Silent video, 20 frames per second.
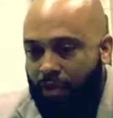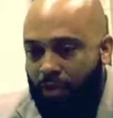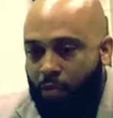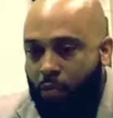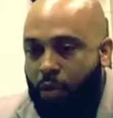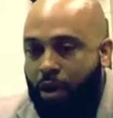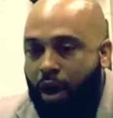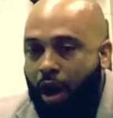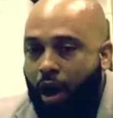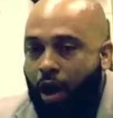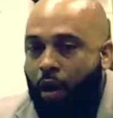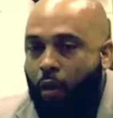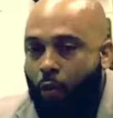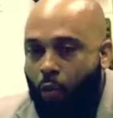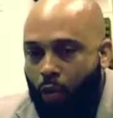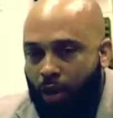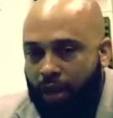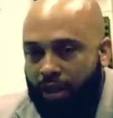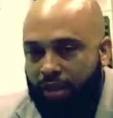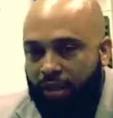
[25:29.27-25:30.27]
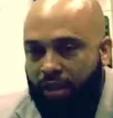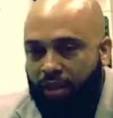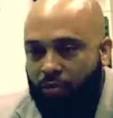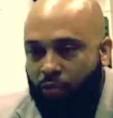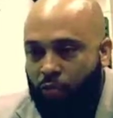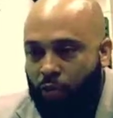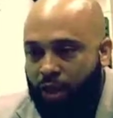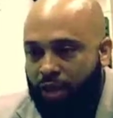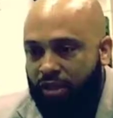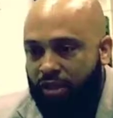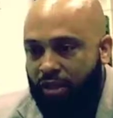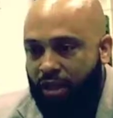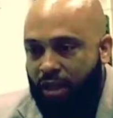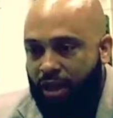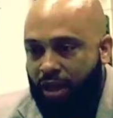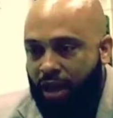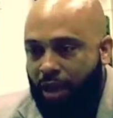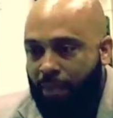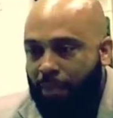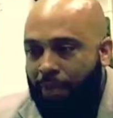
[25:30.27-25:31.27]
we all want to reach
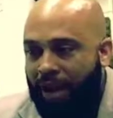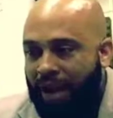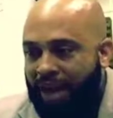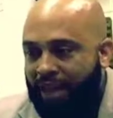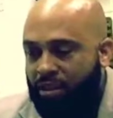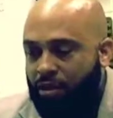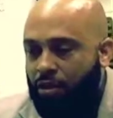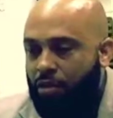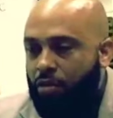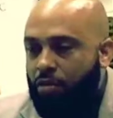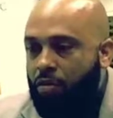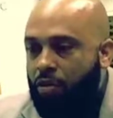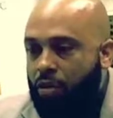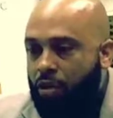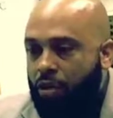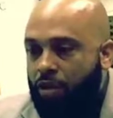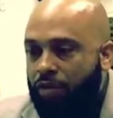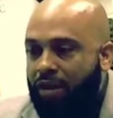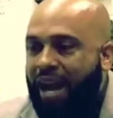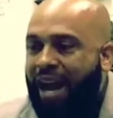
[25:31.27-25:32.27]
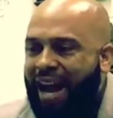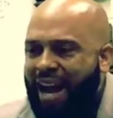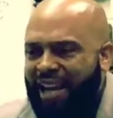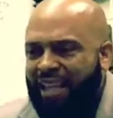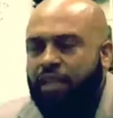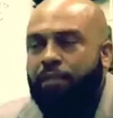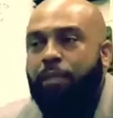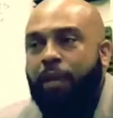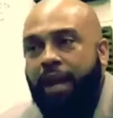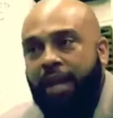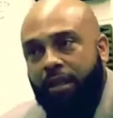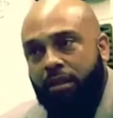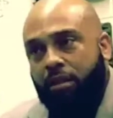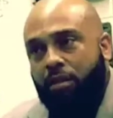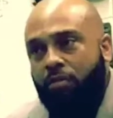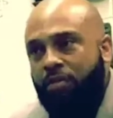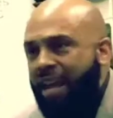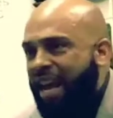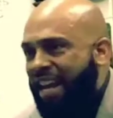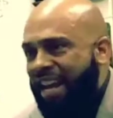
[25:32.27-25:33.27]
a plateau, the highest plateau.
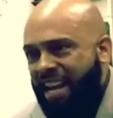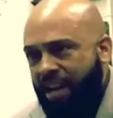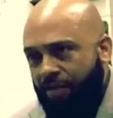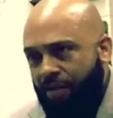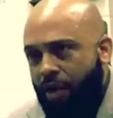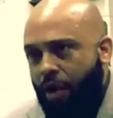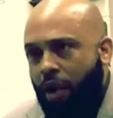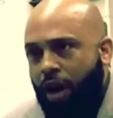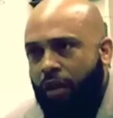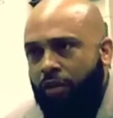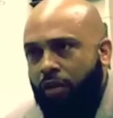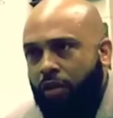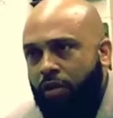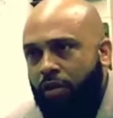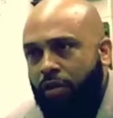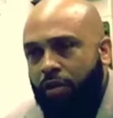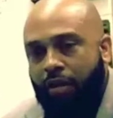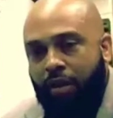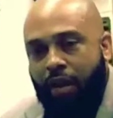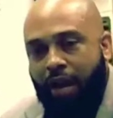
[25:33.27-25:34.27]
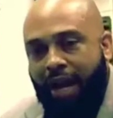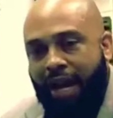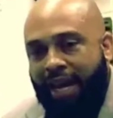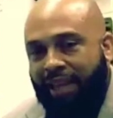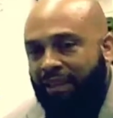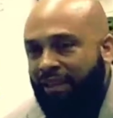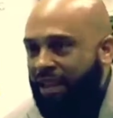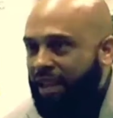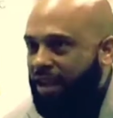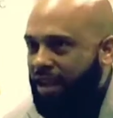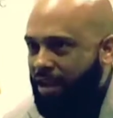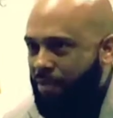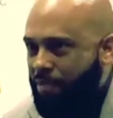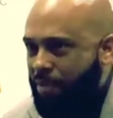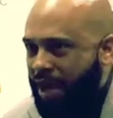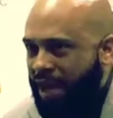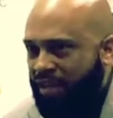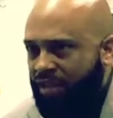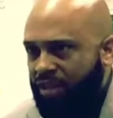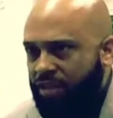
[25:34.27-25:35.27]
Not every author, I think,
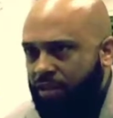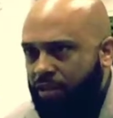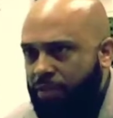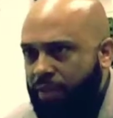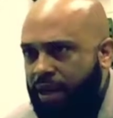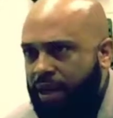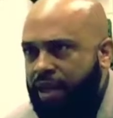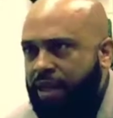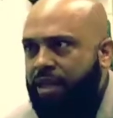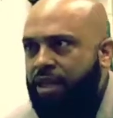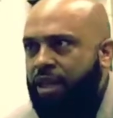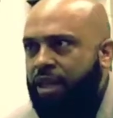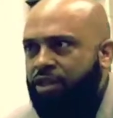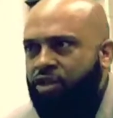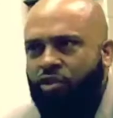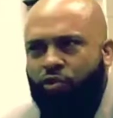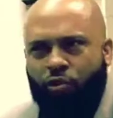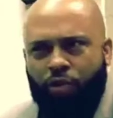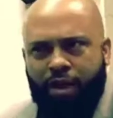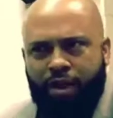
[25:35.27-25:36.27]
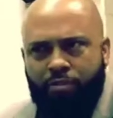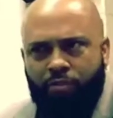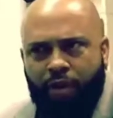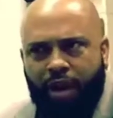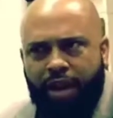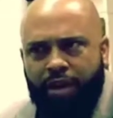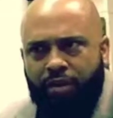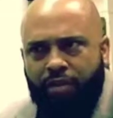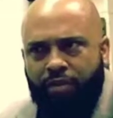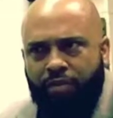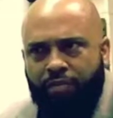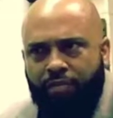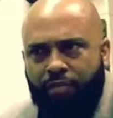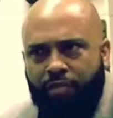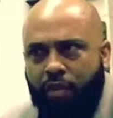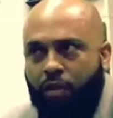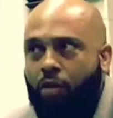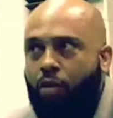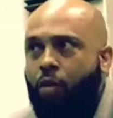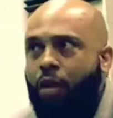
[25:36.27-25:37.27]
imagines being a screenwriter mm-hmm.
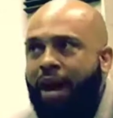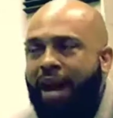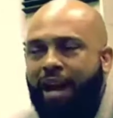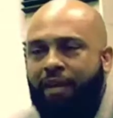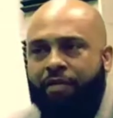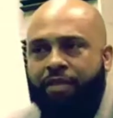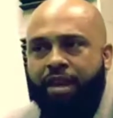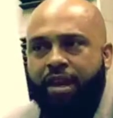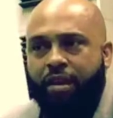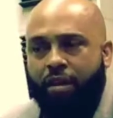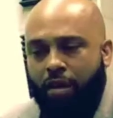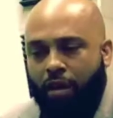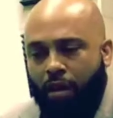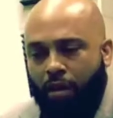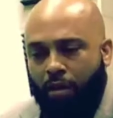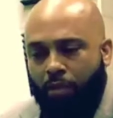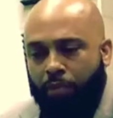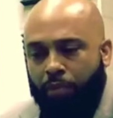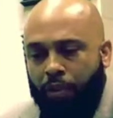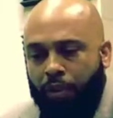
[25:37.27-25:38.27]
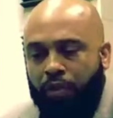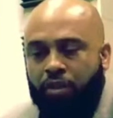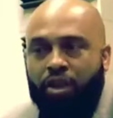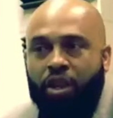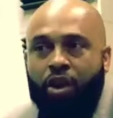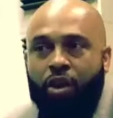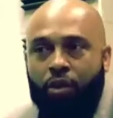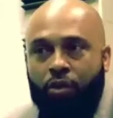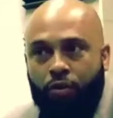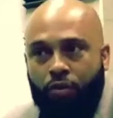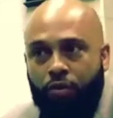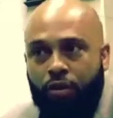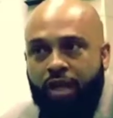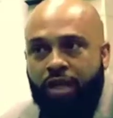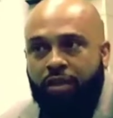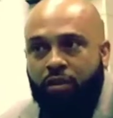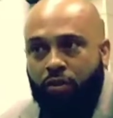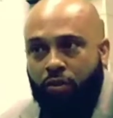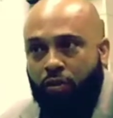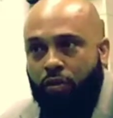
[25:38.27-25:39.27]
or having their book turned
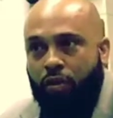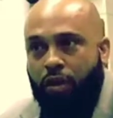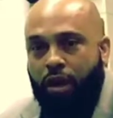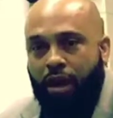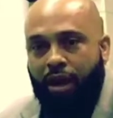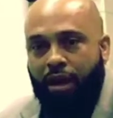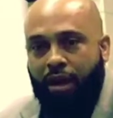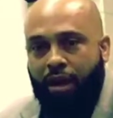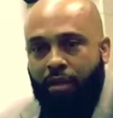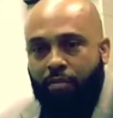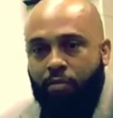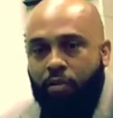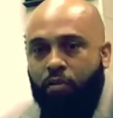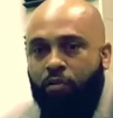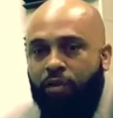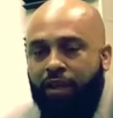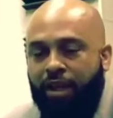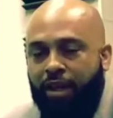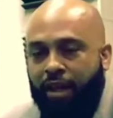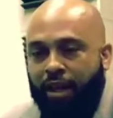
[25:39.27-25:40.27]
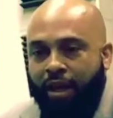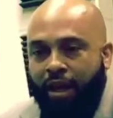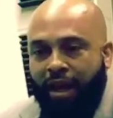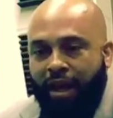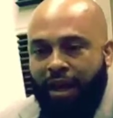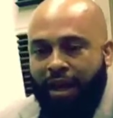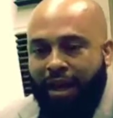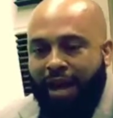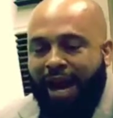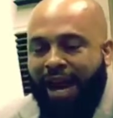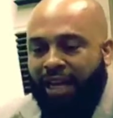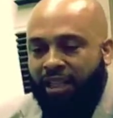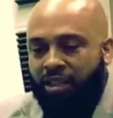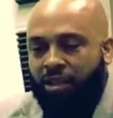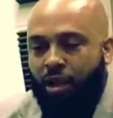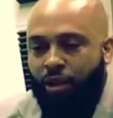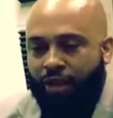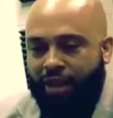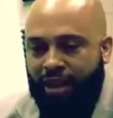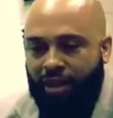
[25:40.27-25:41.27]
into a movie. I
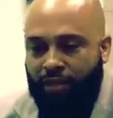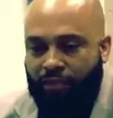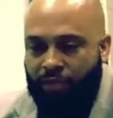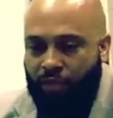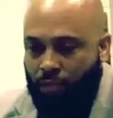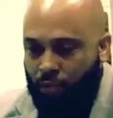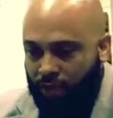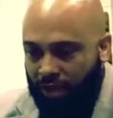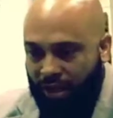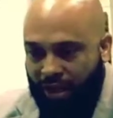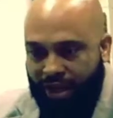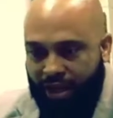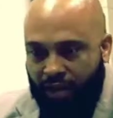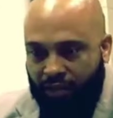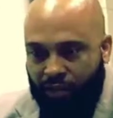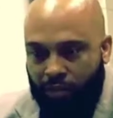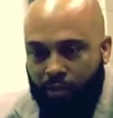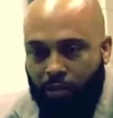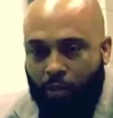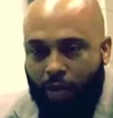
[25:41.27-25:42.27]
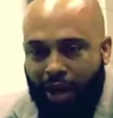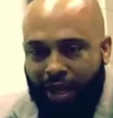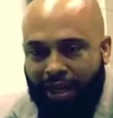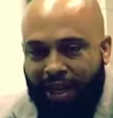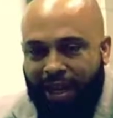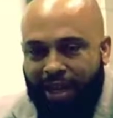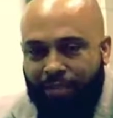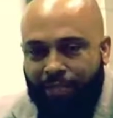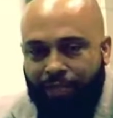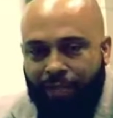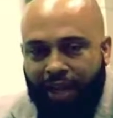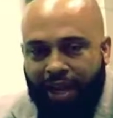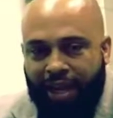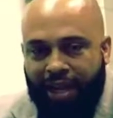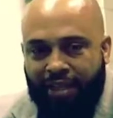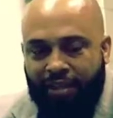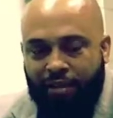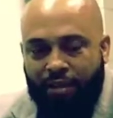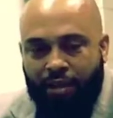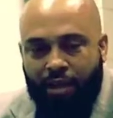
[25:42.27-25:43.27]
saw the interview with the lady from Twilight,
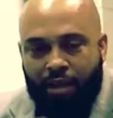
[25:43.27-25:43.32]
and